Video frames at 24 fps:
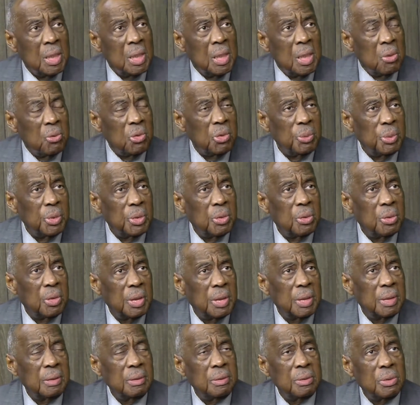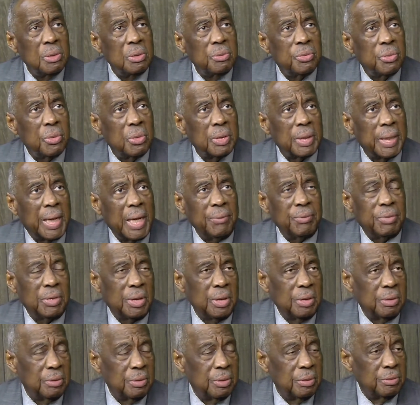we've been knowing you for an
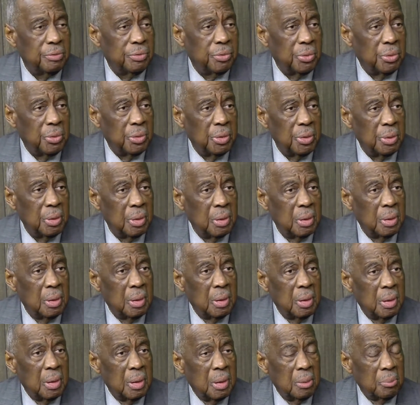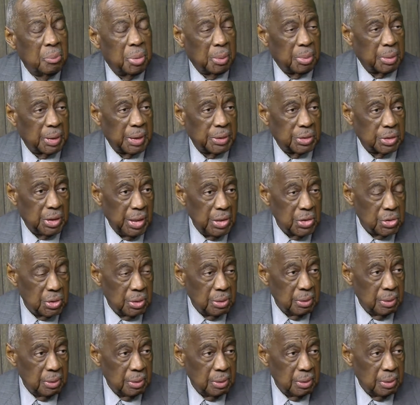advocate for public education.